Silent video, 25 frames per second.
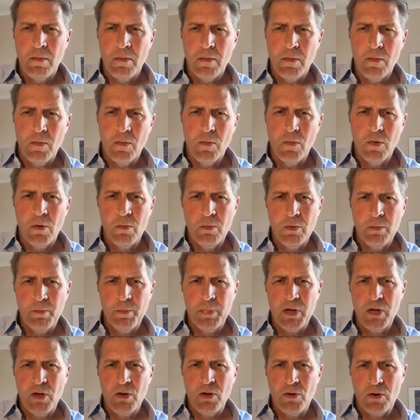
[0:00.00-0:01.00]
what would
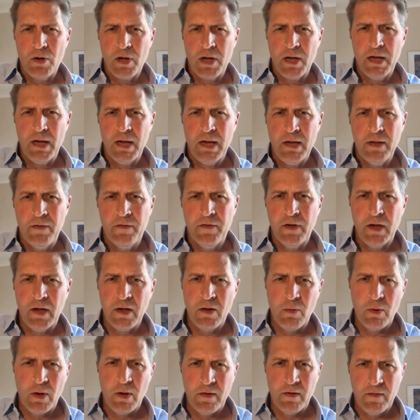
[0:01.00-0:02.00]
be your key
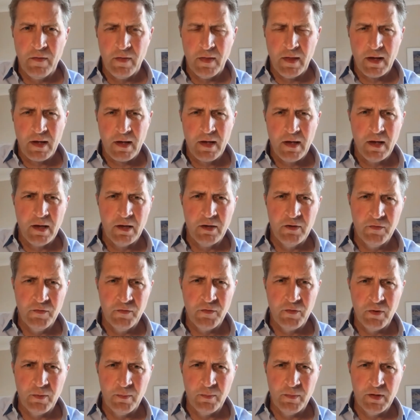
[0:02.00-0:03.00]
takeaways in that case
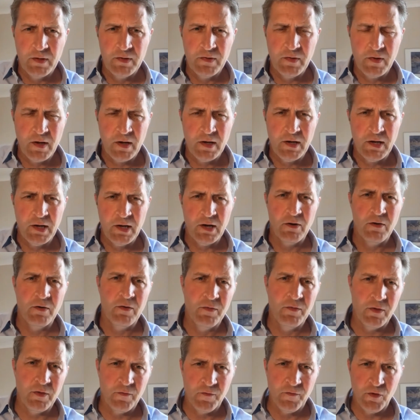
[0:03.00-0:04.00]
from this idea of
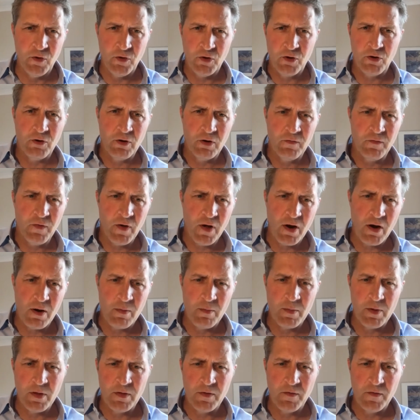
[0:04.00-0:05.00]
the VUCA
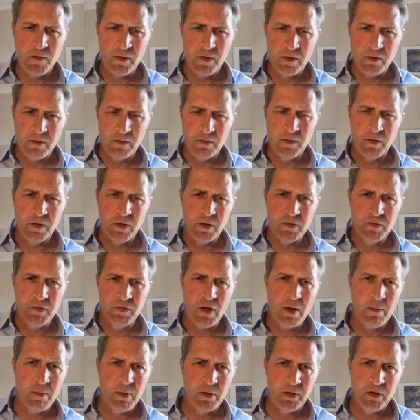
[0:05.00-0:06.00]
environment and the
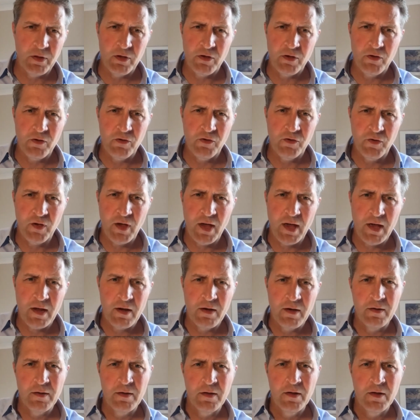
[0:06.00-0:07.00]
example that you shared
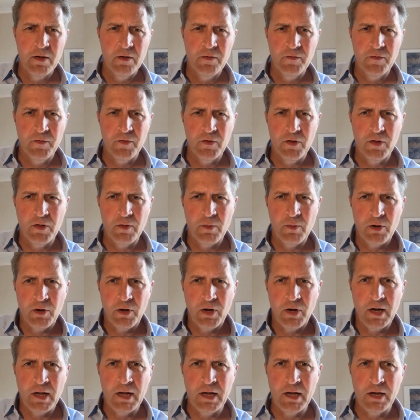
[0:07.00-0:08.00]
for the
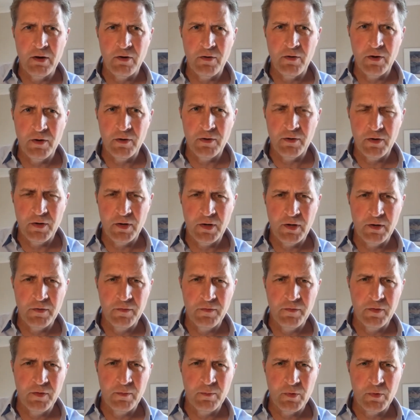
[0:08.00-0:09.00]
modern leader and
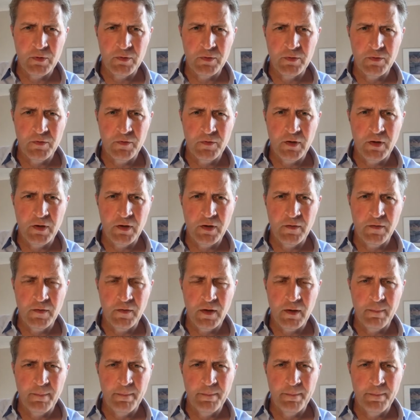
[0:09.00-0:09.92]
for the modern senior team?